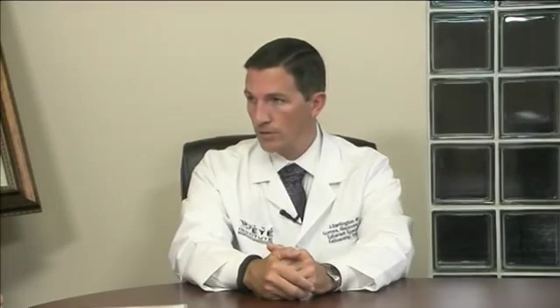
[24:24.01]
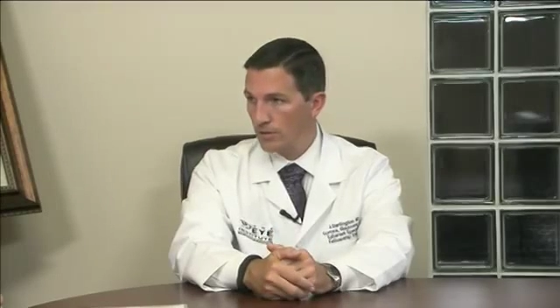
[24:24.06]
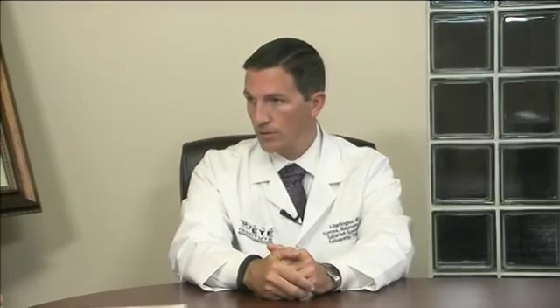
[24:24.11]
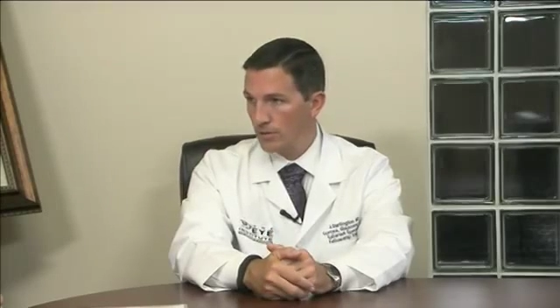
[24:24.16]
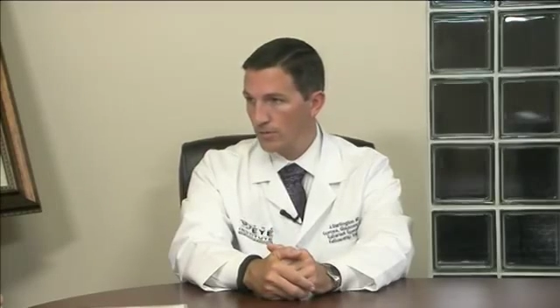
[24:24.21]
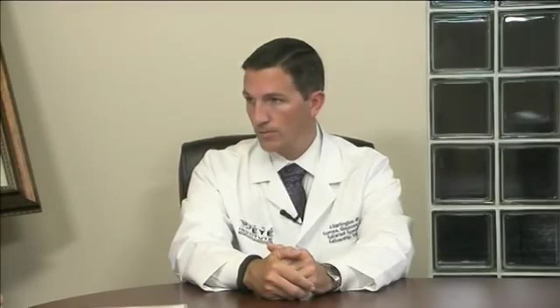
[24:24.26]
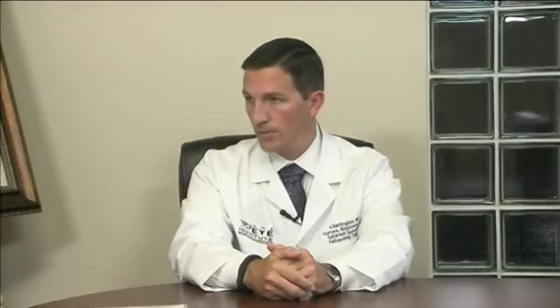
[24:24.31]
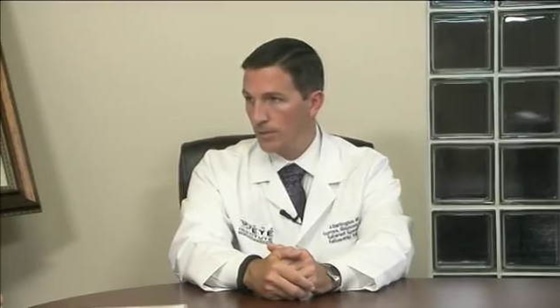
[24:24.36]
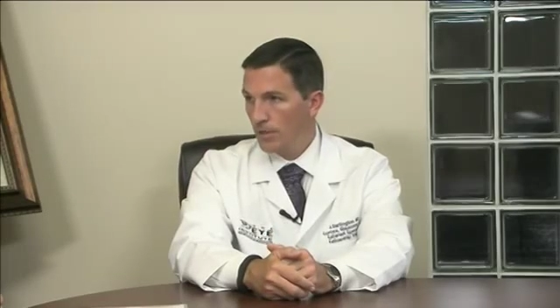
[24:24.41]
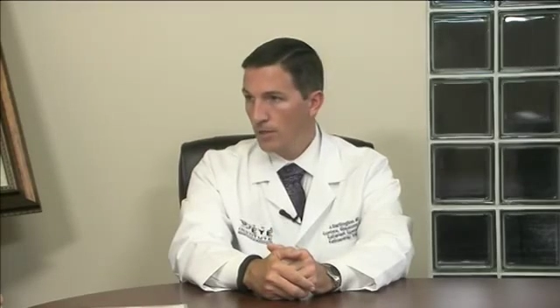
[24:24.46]

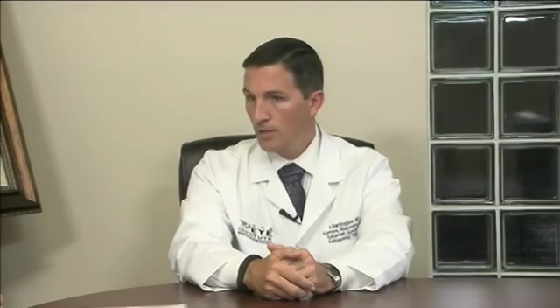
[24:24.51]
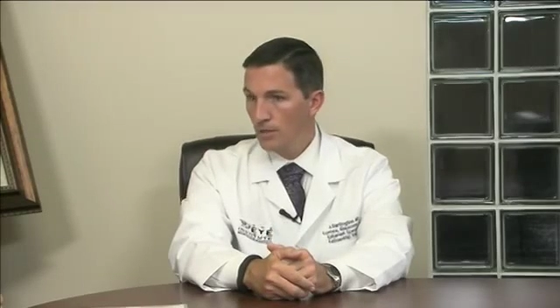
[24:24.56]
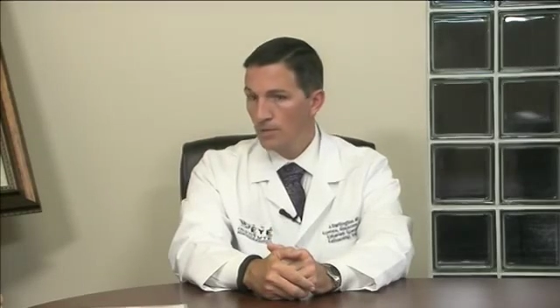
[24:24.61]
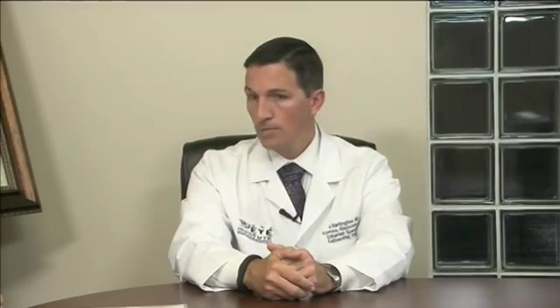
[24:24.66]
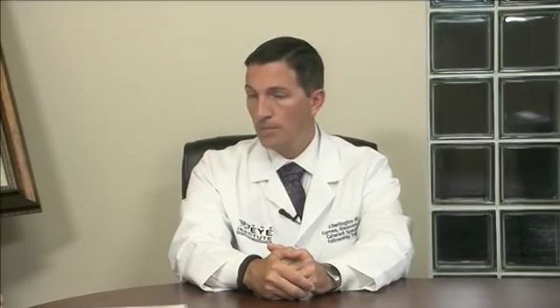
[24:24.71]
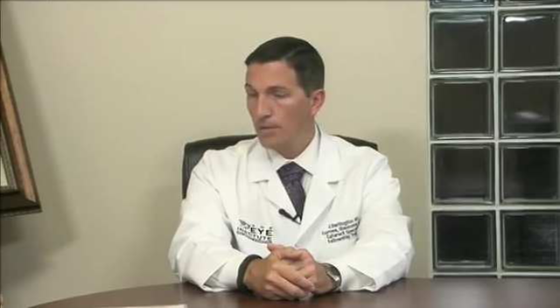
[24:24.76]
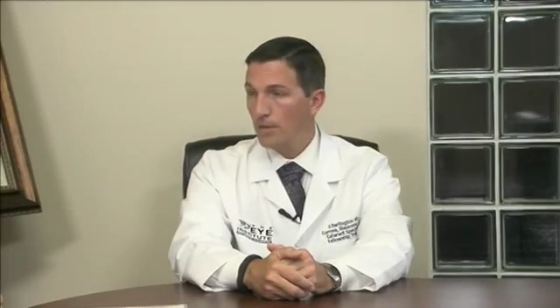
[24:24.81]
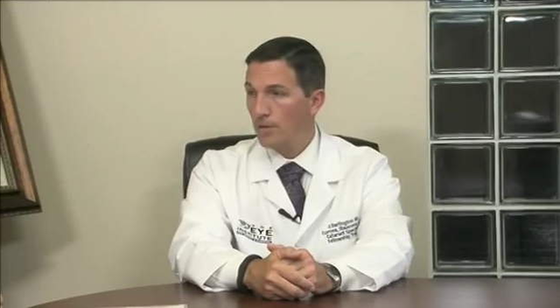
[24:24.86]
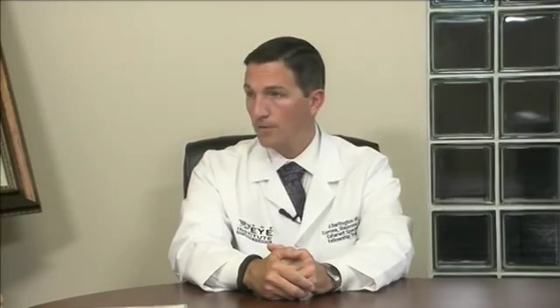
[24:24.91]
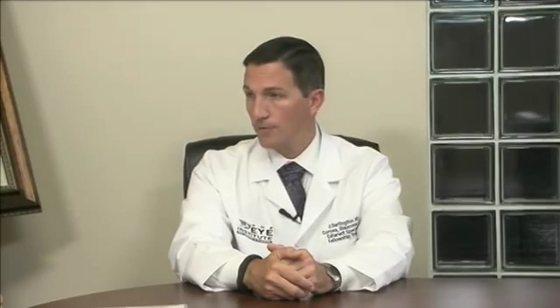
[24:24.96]
term,
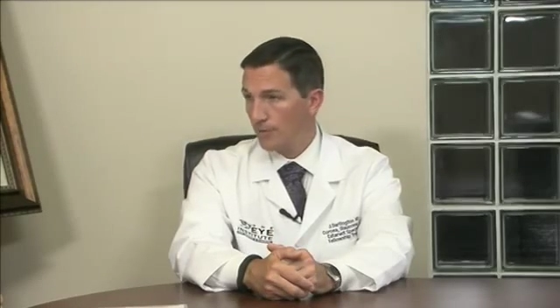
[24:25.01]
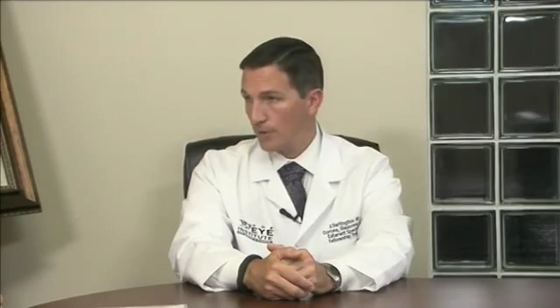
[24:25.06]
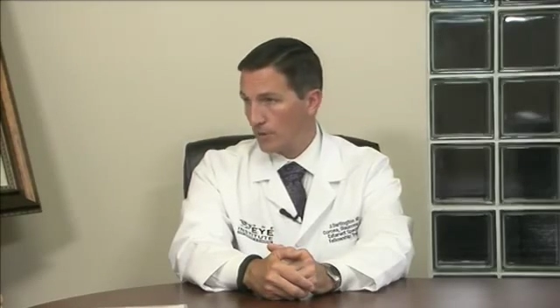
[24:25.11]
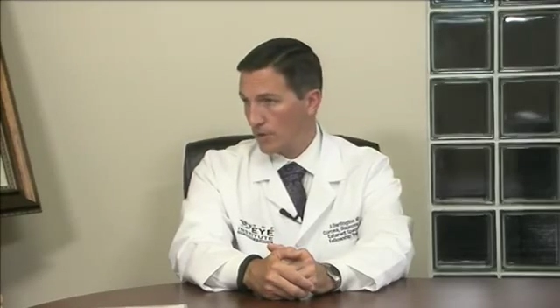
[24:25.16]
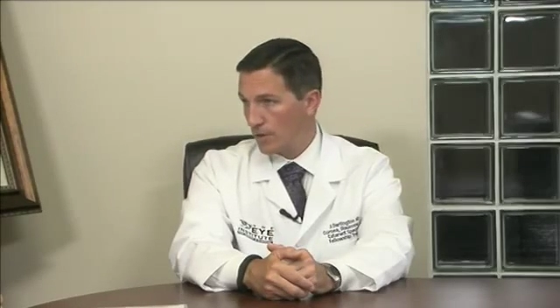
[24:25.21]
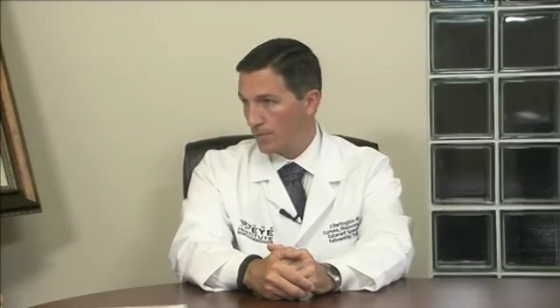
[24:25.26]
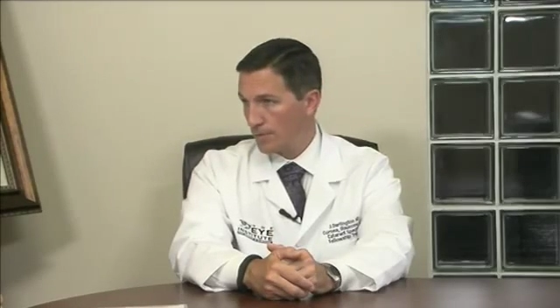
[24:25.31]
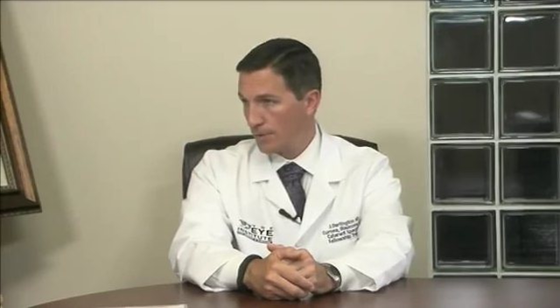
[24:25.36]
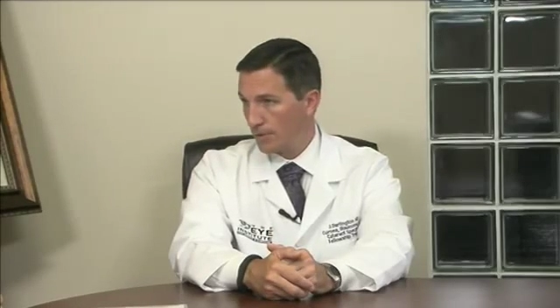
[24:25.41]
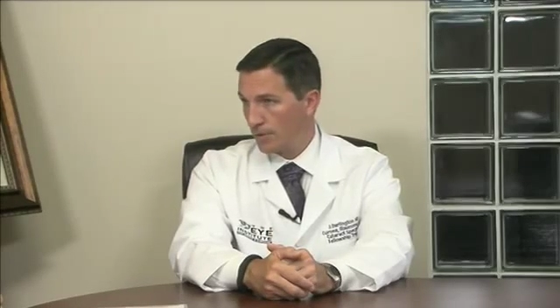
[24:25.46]
better for their
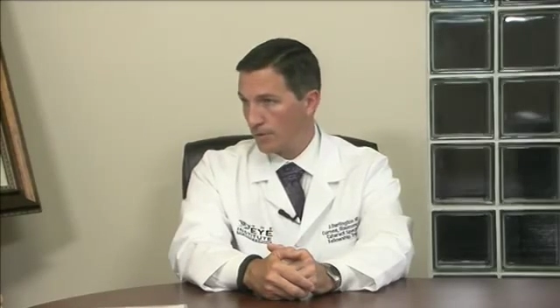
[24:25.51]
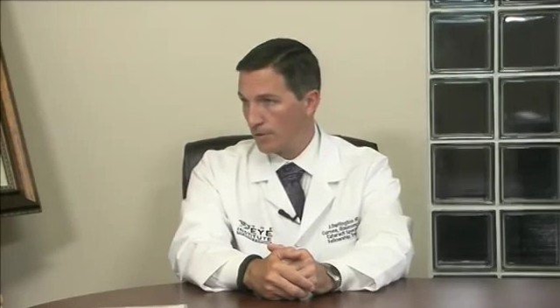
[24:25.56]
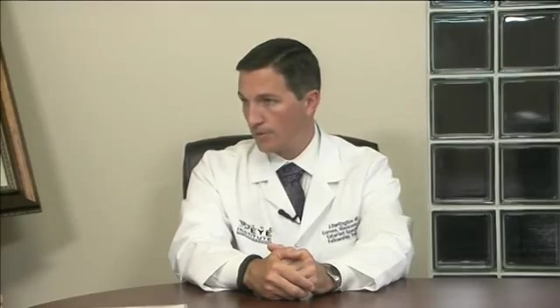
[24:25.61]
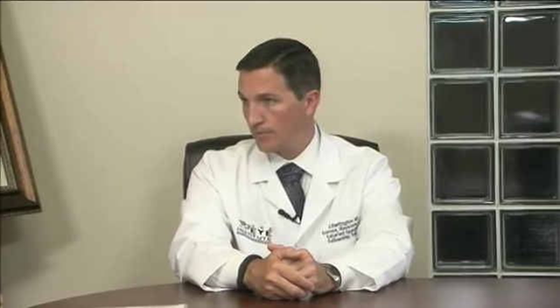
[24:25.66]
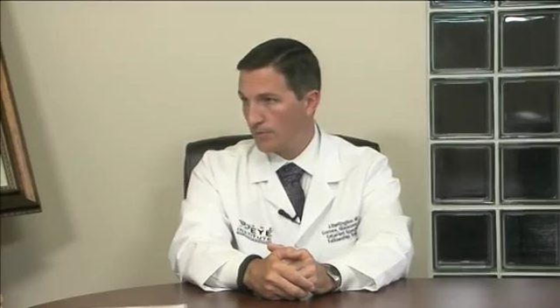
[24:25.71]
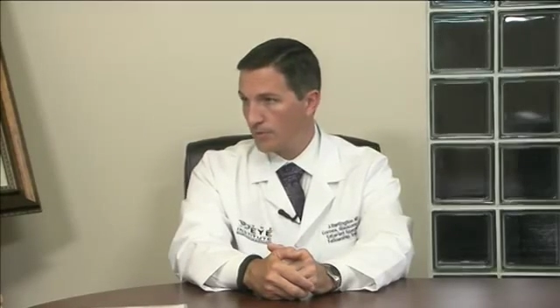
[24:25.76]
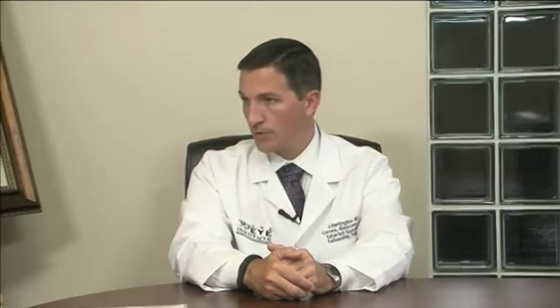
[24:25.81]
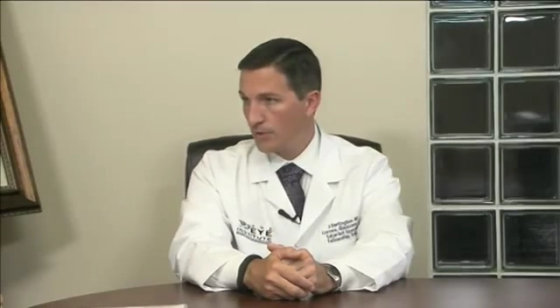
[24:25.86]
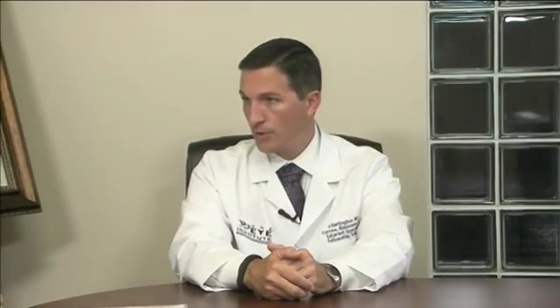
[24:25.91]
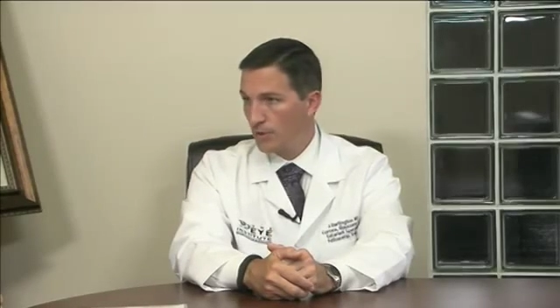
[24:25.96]
optic
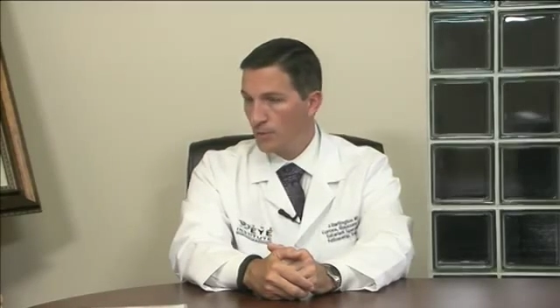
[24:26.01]
nerves,